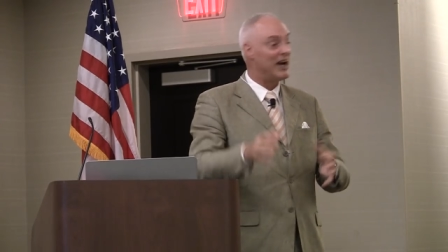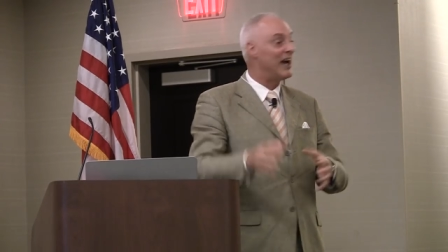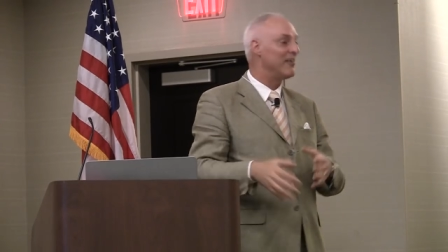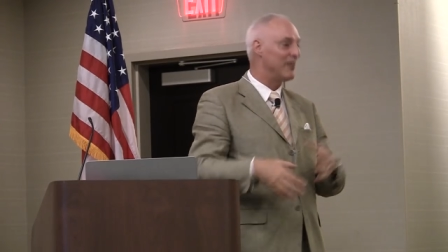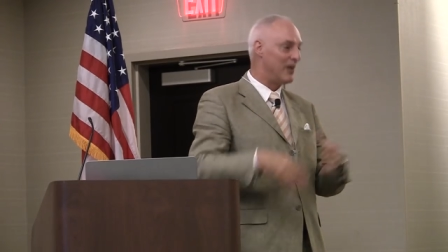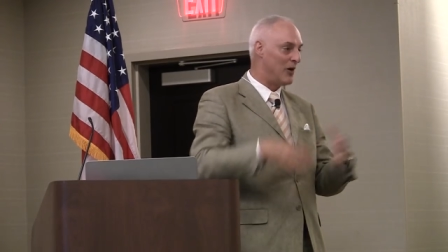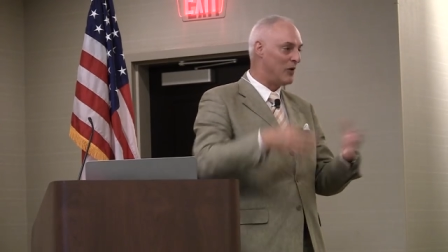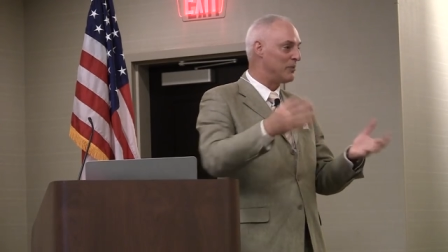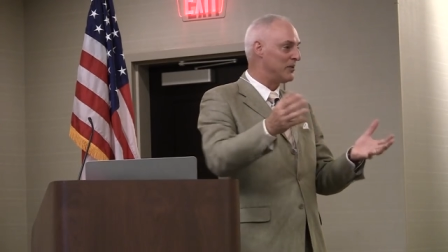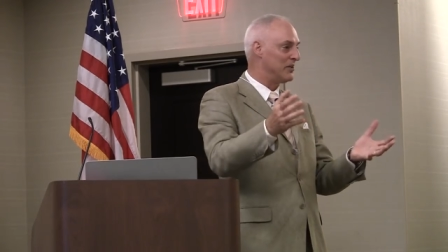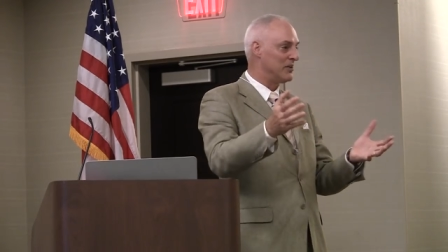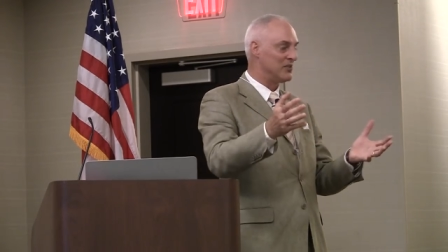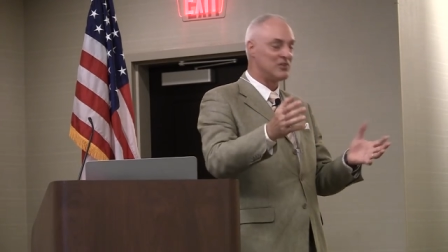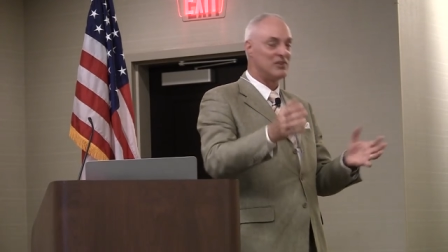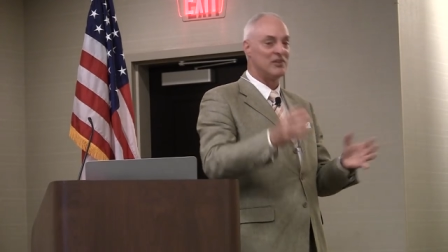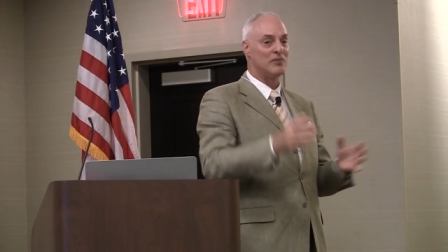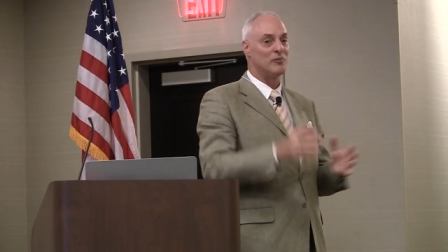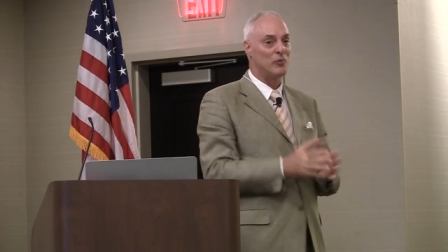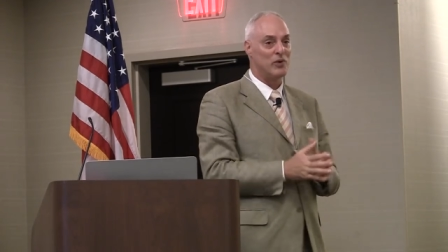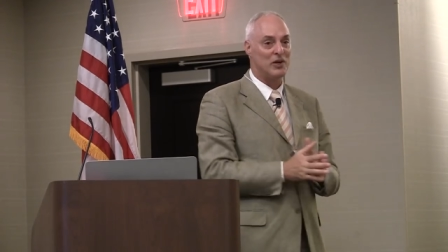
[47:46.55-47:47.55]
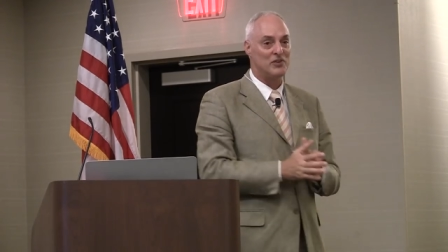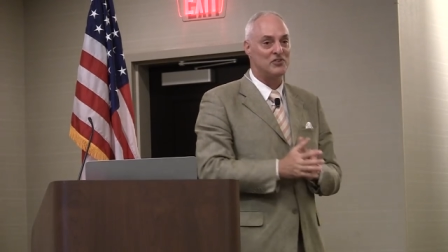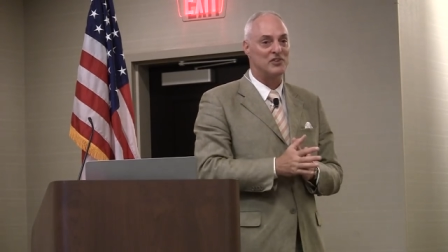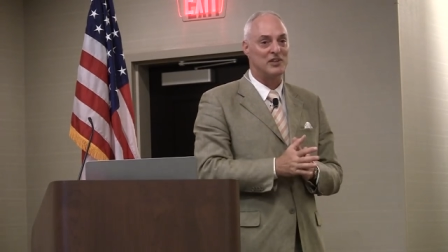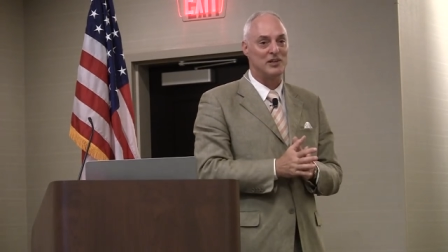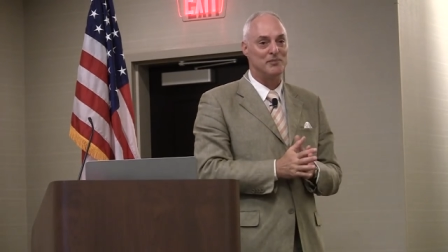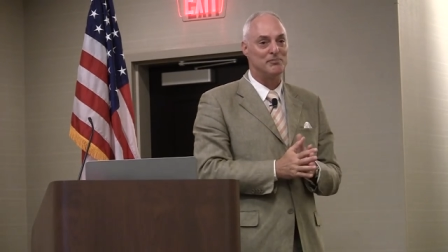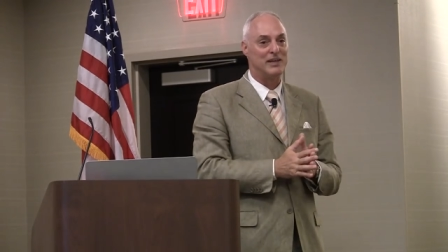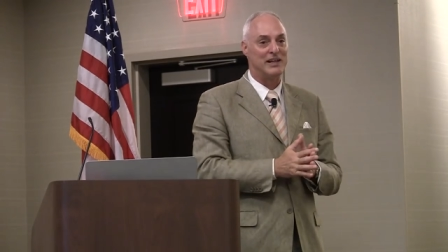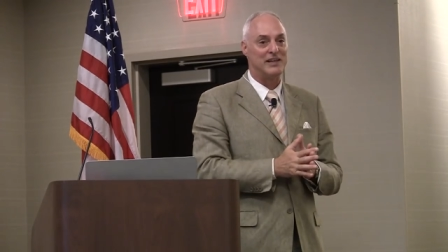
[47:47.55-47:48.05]
I opened this
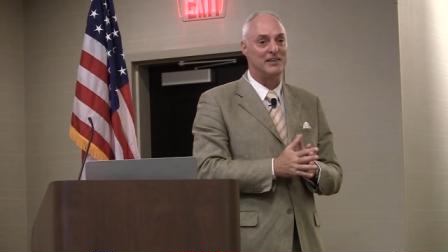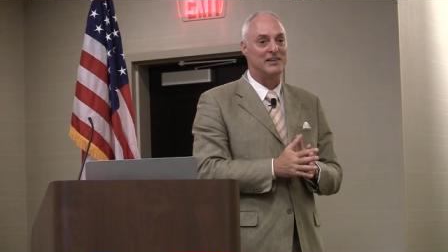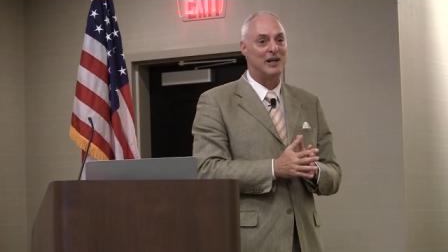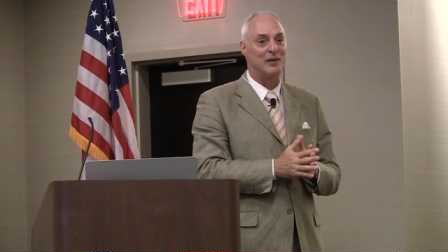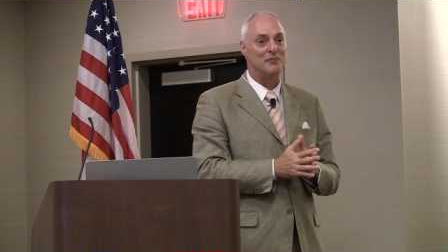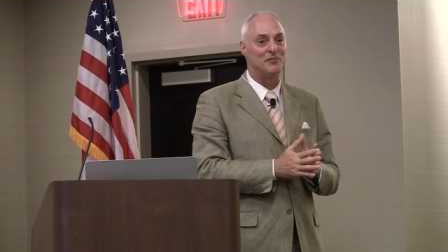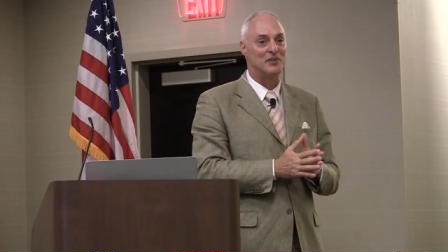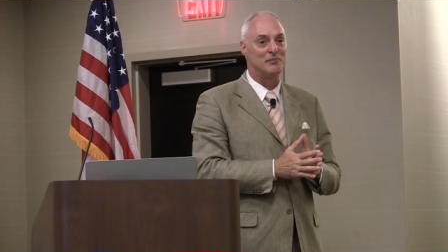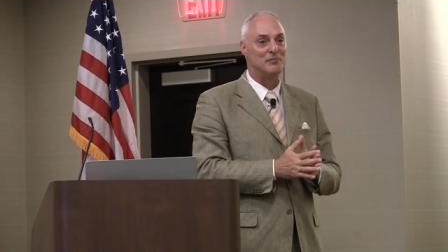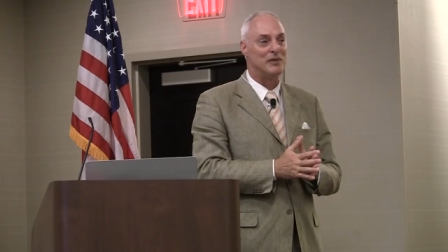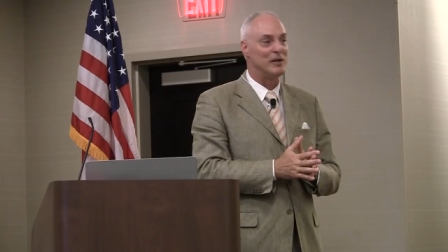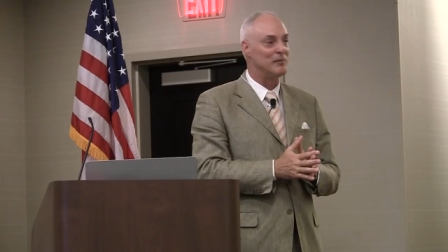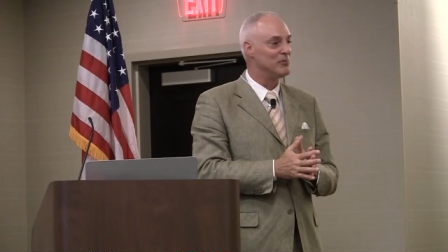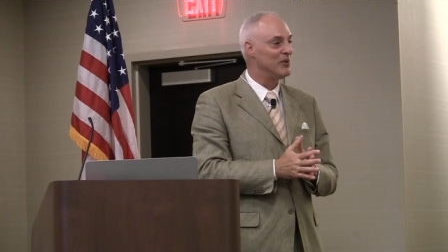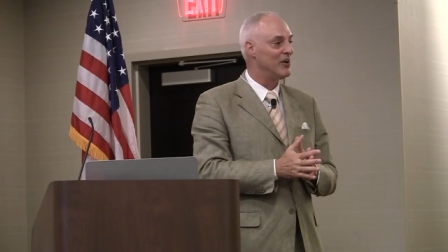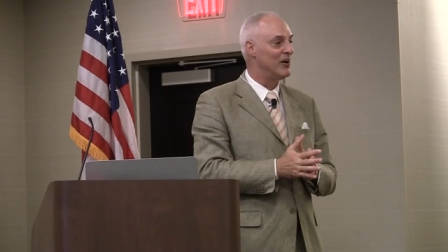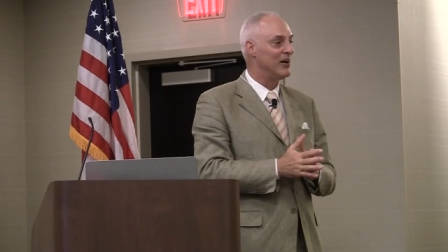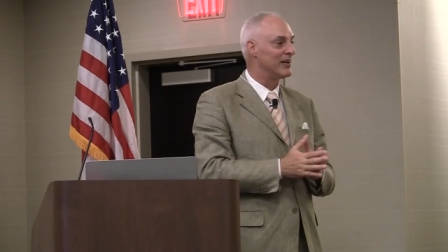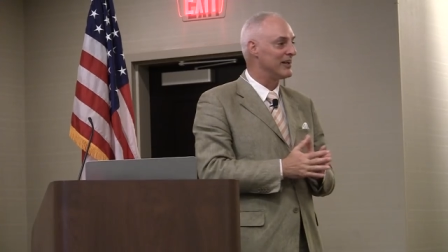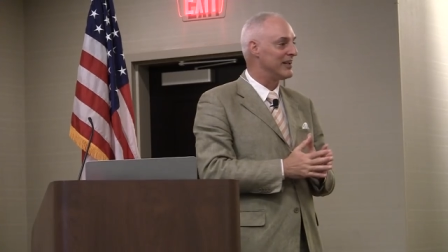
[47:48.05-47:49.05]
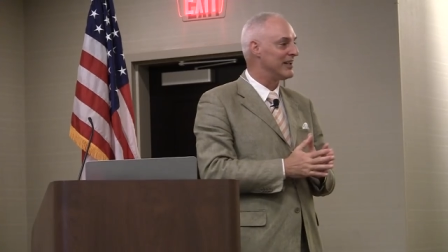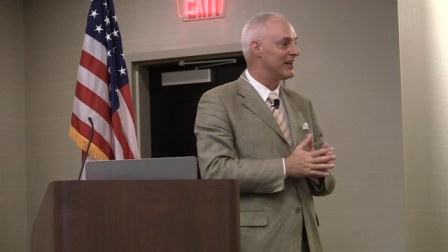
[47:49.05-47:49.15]
question up many times on my blog,